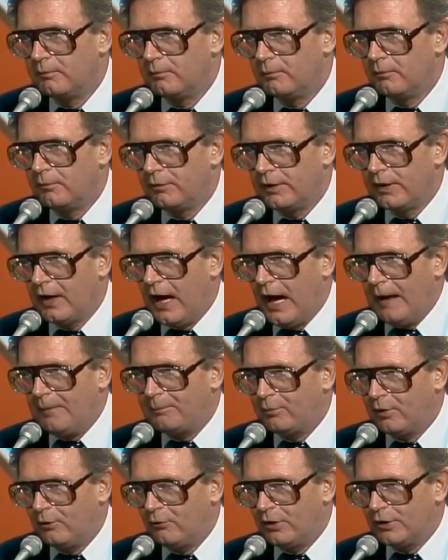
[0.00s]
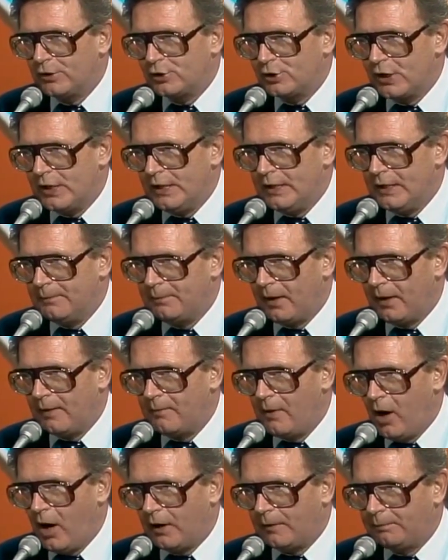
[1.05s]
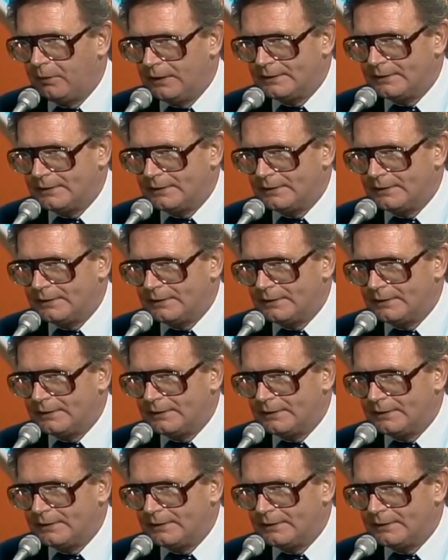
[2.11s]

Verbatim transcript: I will be. The opera Regina by Marc